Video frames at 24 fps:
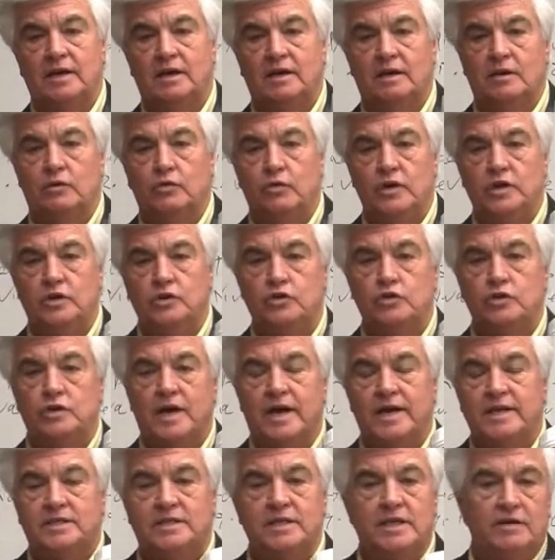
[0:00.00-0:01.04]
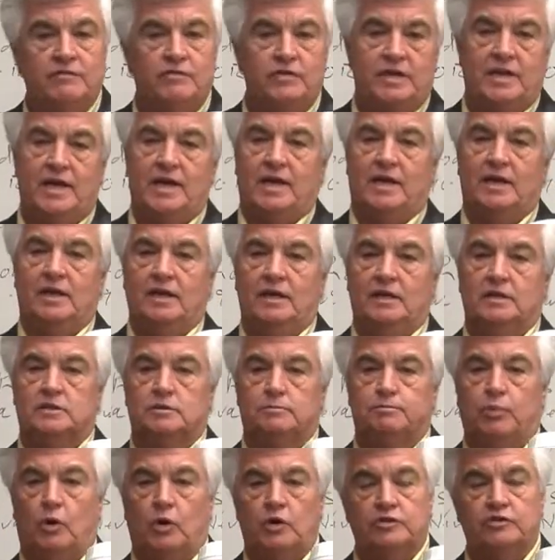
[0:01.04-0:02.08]
Renew 90 every day. It's
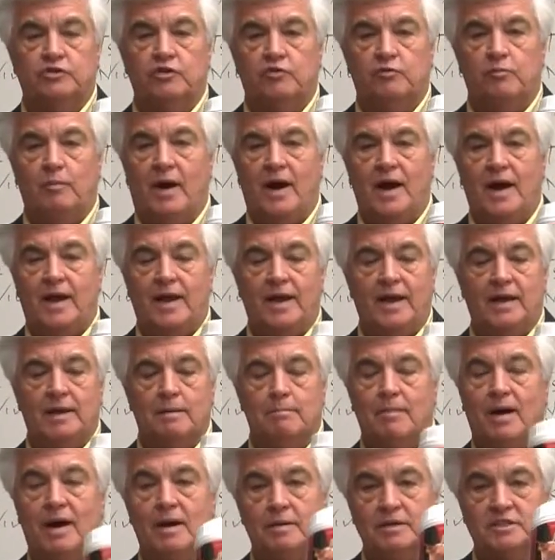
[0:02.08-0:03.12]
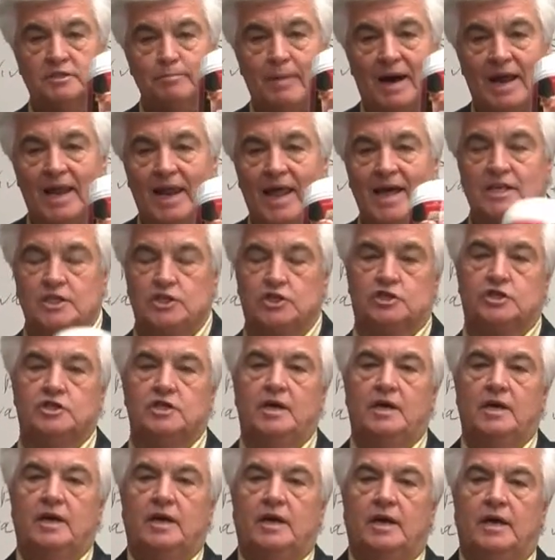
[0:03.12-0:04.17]
part of it's my lunch
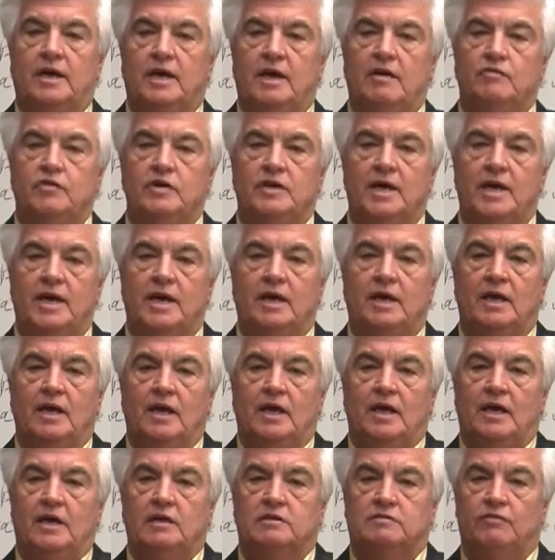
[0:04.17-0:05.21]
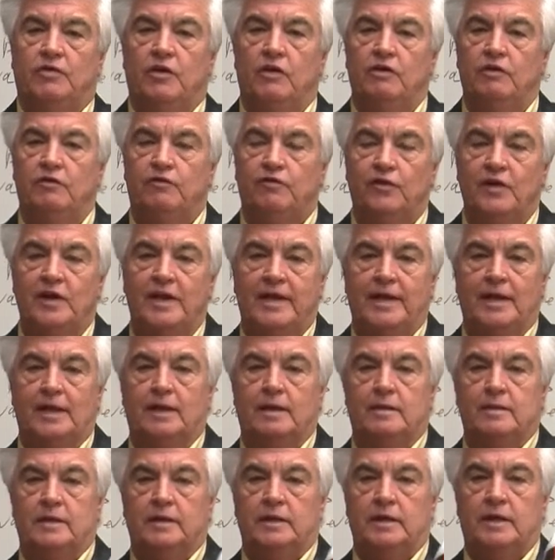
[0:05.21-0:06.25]
every day. It's very
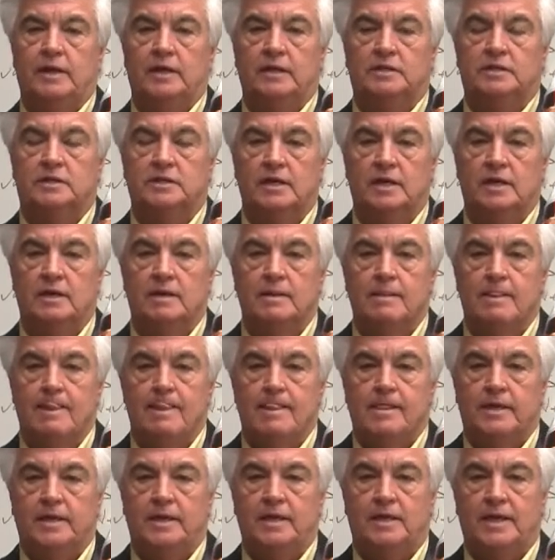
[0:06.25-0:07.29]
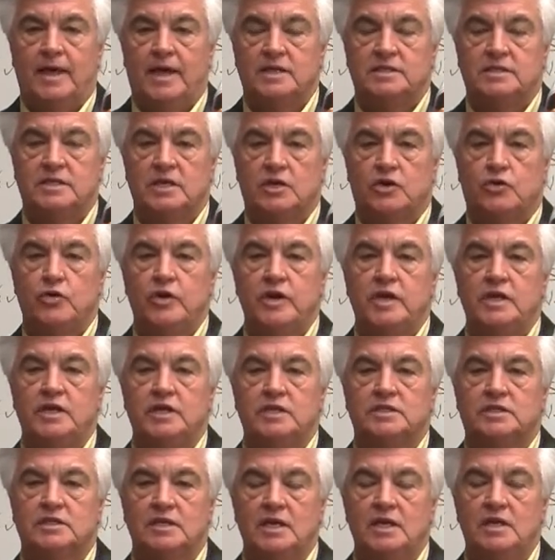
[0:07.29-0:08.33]
filling. It has
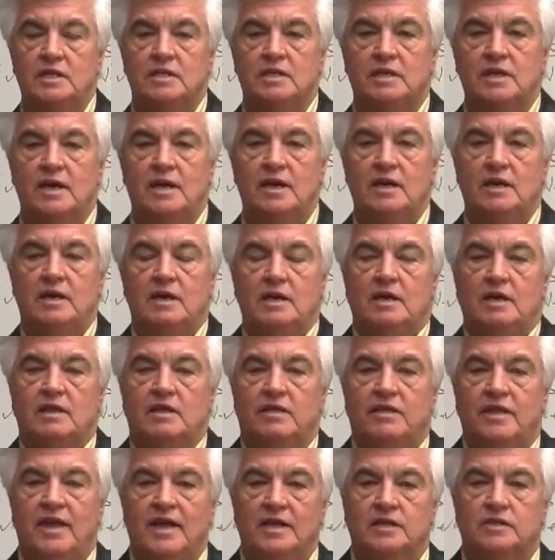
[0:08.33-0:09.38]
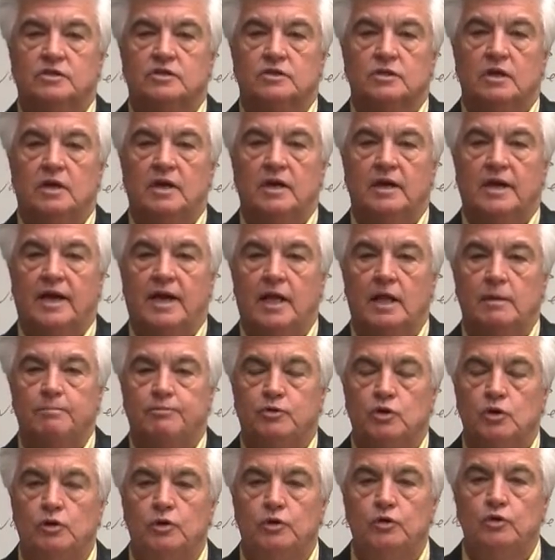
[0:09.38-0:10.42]
ingredients in there that help
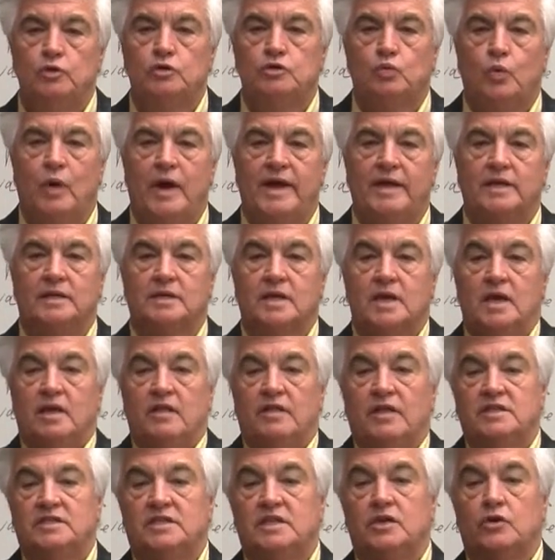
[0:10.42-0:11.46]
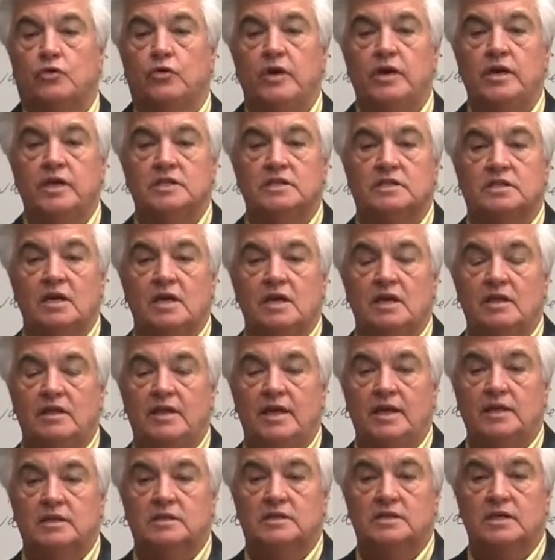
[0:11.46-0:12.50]
you lose weight. There's ingredients there
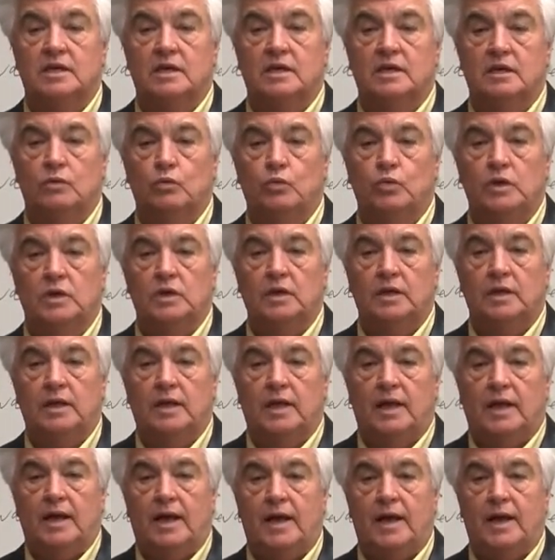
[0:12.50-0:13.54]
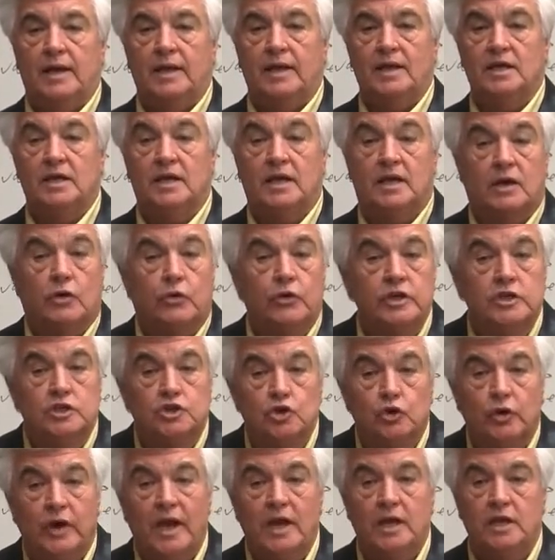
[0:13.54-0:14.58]
that will increase
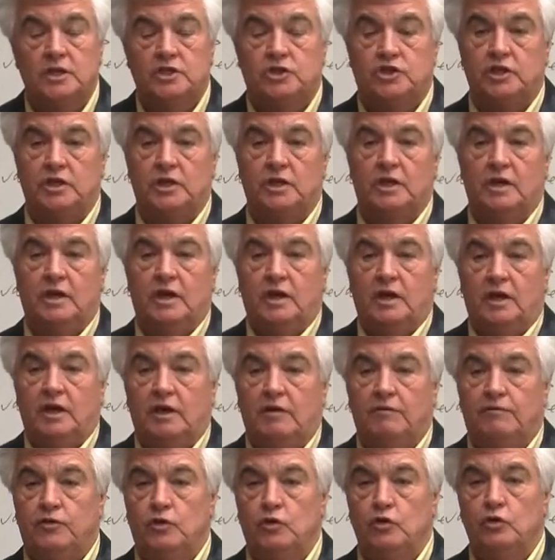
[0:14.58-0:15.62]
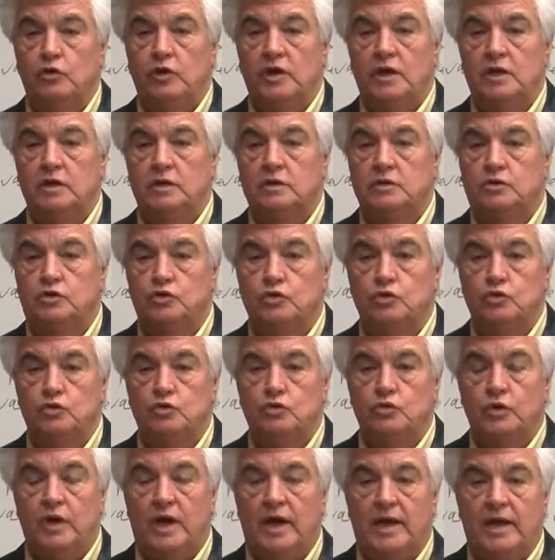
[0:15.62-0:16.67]
your energy. If you're
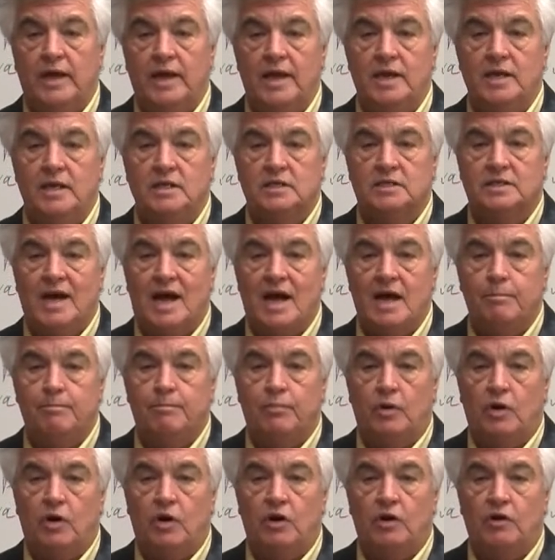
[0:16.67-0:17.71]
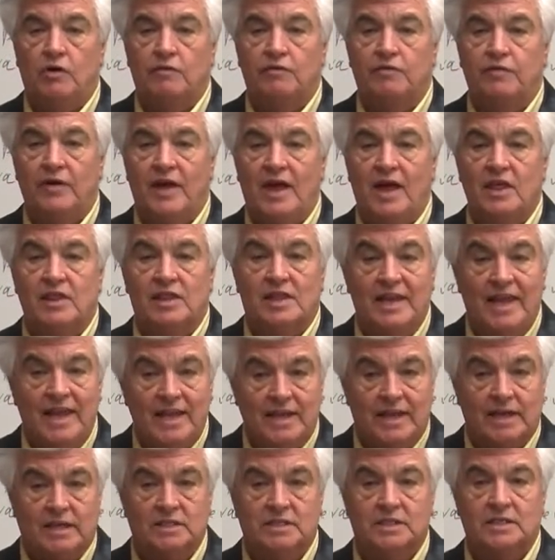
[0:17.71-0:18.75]
into any type of
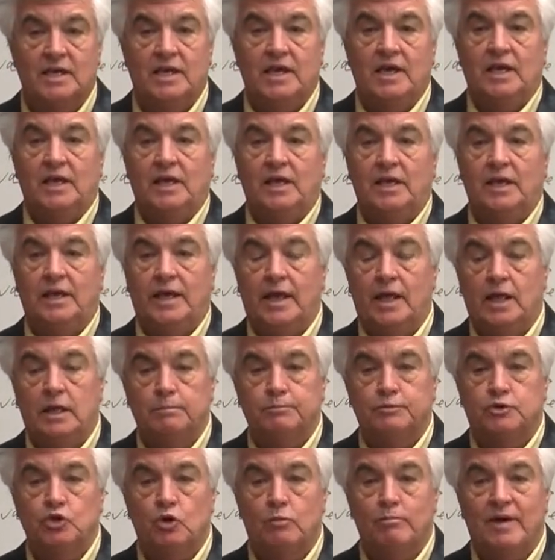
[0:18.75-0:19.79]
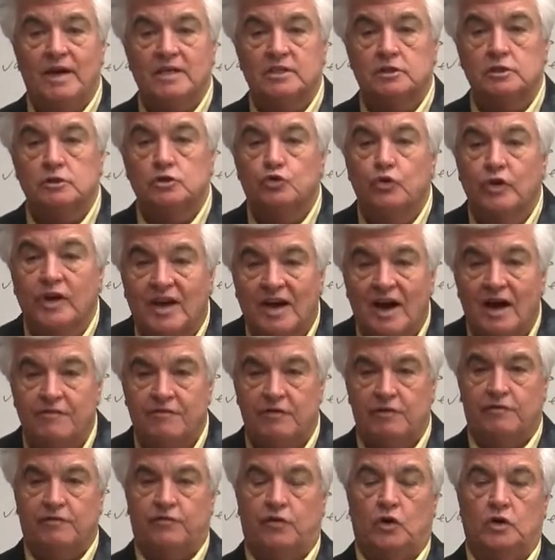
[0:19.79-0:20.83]
athletics, it helps your muscles
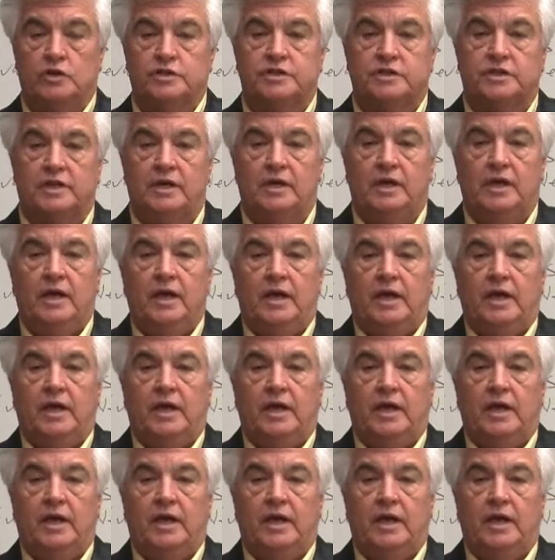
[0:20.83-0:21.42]
recover faster.